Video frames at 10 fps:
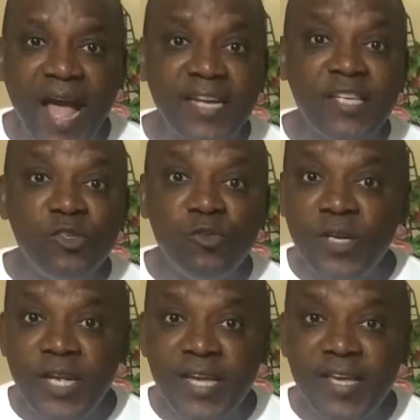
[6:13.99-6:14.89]
and is
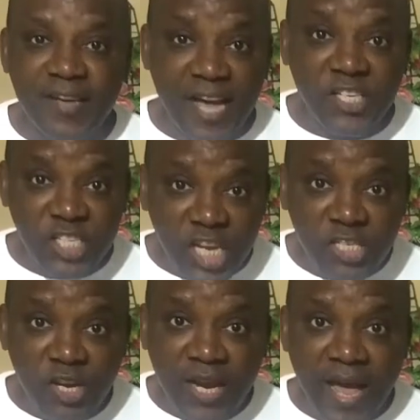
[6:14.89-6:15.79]
unique can
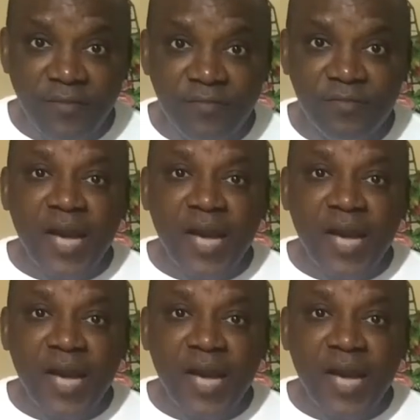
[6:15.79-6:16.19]
change your life?